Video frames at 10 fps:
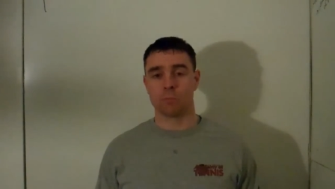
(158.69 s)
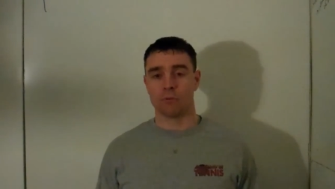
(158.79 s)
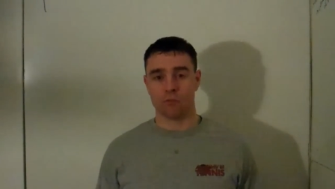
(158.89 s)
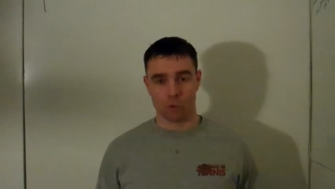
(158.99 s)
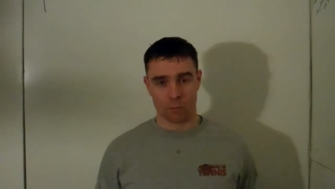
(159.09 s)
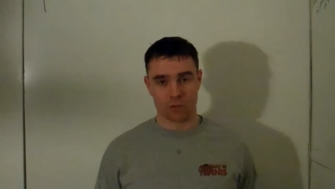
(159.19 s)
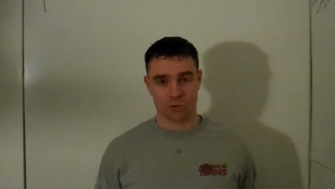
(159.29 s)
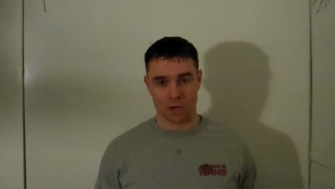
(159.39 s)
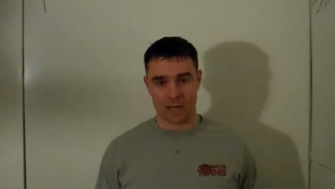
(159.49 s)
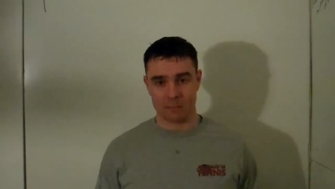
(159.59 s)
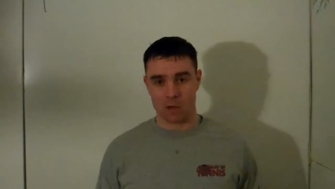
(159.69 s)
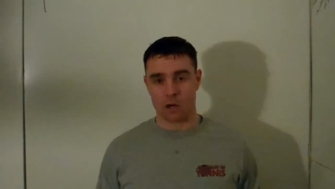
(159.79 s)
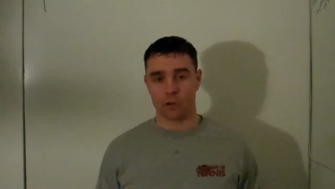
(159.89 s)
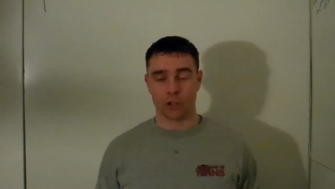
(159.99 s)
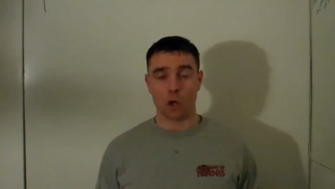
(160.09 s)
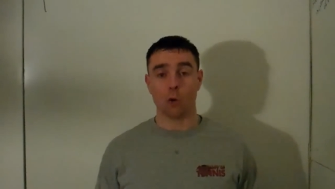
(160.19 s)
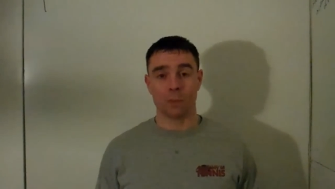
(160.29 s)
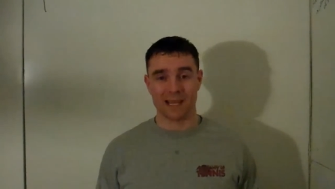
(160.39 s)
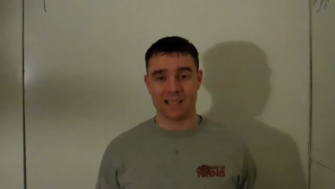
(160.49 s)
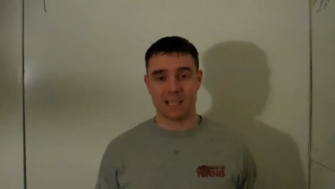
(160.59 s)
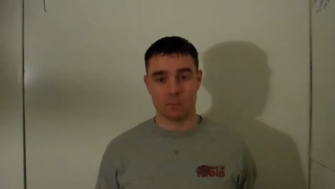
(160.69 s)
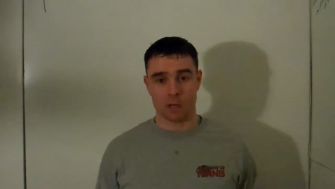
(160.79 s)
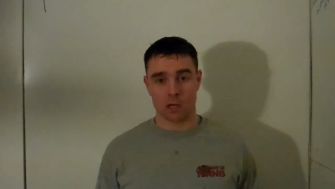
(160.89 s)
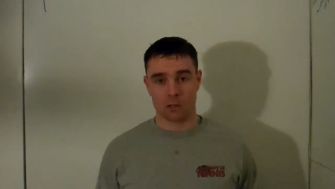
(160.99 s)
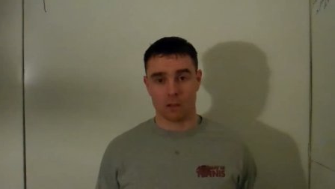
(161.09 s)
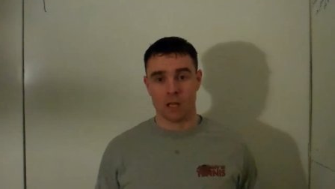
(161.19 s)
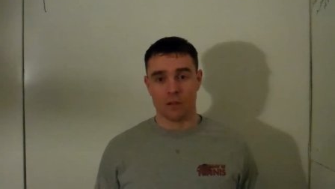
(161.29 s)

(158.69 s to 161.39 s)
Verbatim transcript: Performance Training Model, the OPT model.